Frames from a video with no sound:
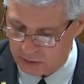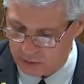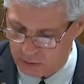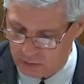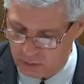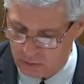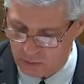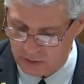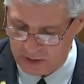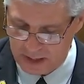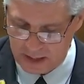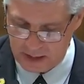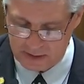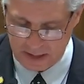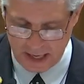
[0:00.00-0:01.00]
through
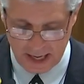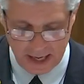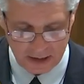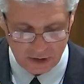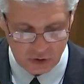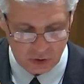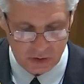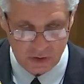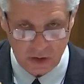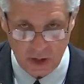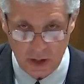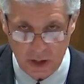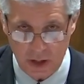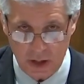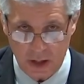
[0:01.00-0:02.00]
these actions
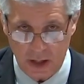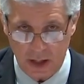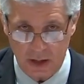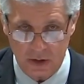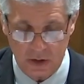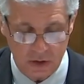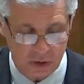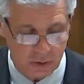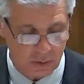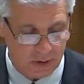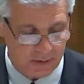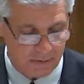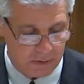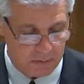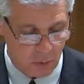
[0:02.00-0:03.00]
uh, to do
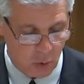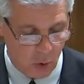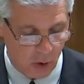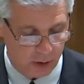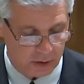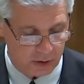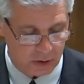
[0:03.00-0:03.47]
even more.